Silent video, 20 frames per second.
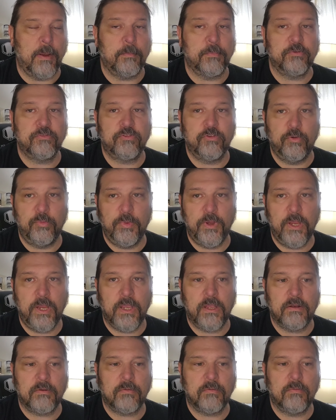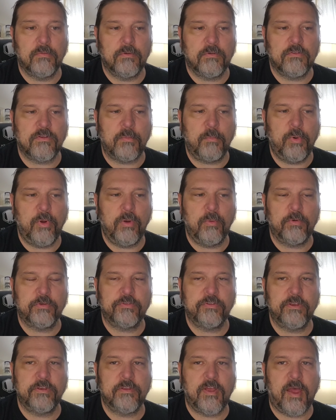I'm assuming at
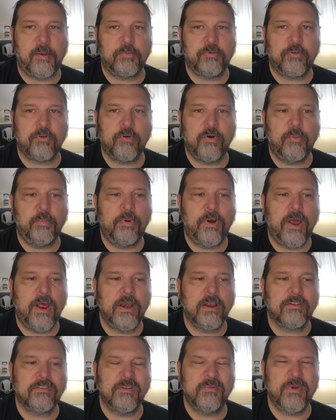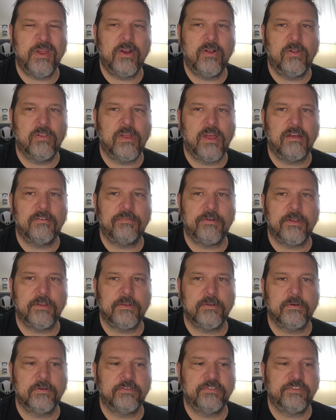some point we'll see Topps Chrome products. They might hold
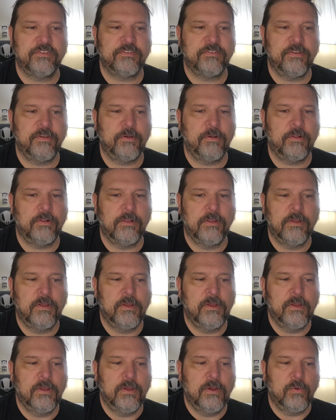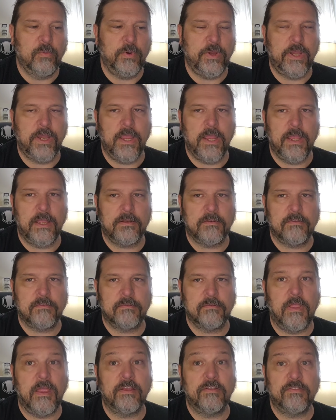off on those until we
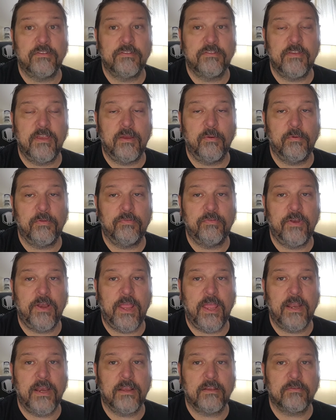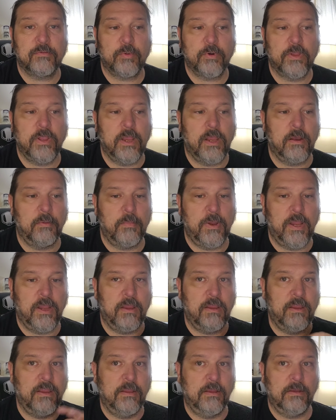get licensing with Fanatics where
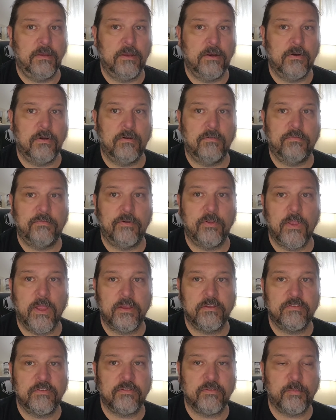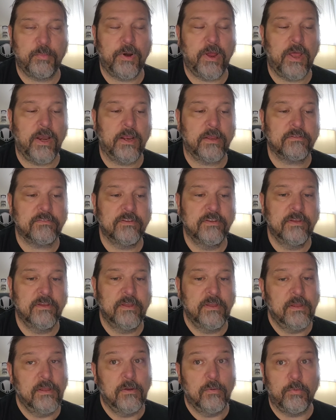they can make a full licensed
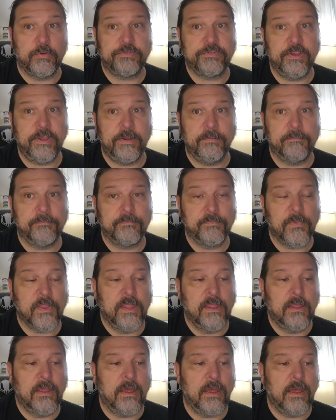product. We'll see.